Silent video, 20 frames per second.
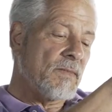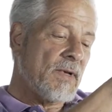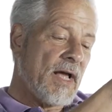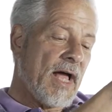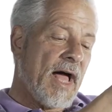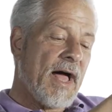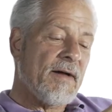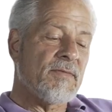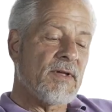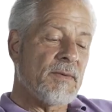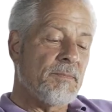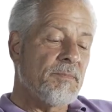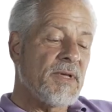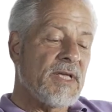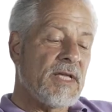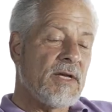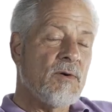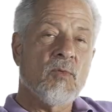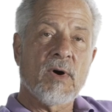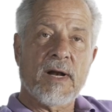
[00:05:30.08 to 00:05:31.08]
have it
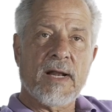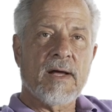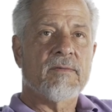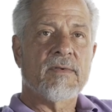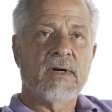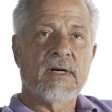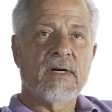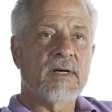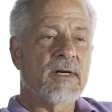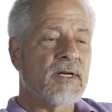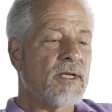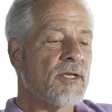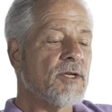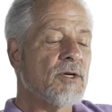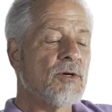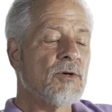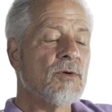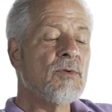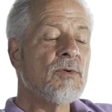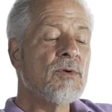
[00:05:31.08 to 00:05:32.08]
be whatever
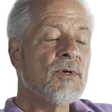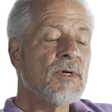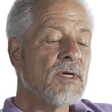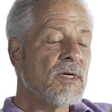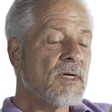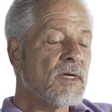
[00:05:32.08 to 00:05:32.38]
you